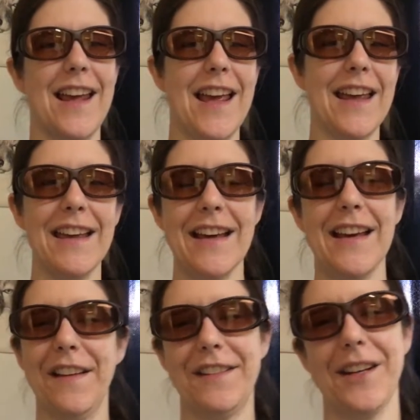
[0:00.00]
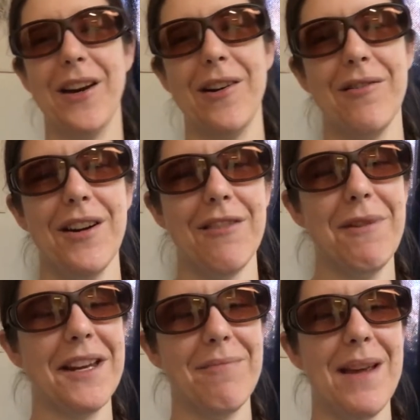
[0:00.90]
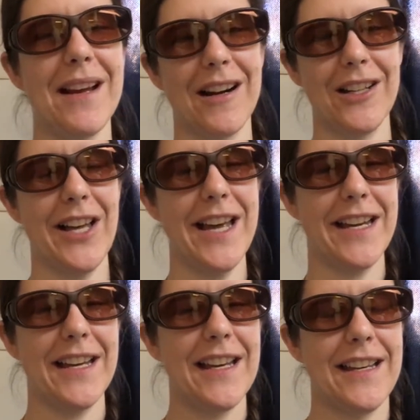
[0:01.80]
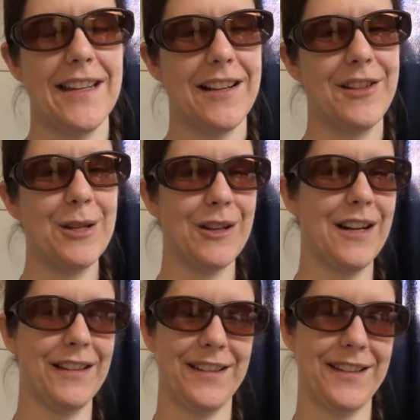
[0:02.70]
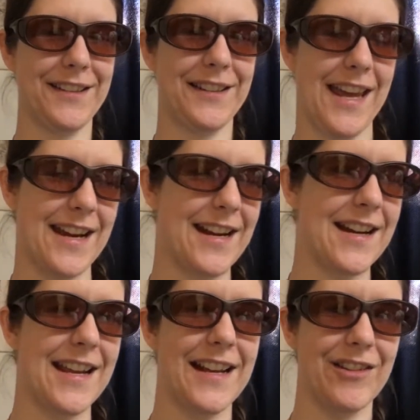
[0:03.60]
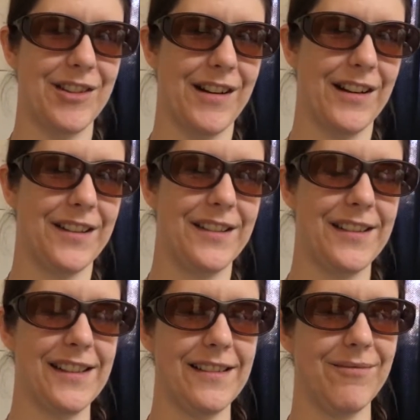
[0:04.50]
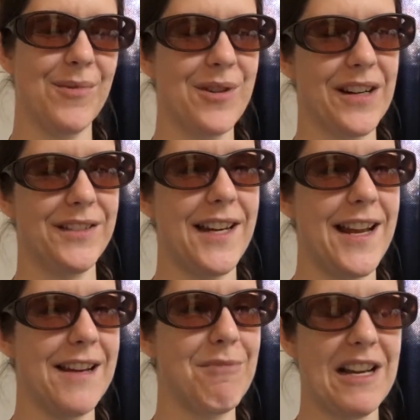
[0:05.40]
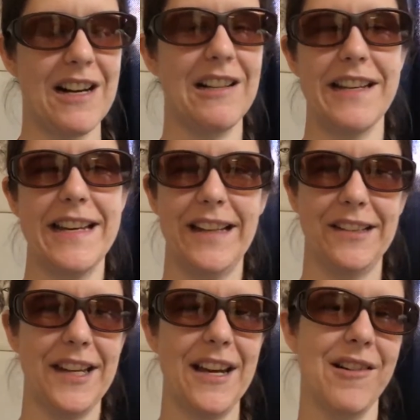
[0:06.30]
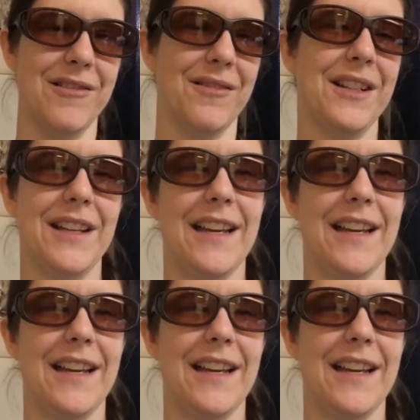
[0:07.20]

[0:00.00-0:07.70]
Day, so we can make our like clearance, Canada Day clearance more exciting by calling it a sale.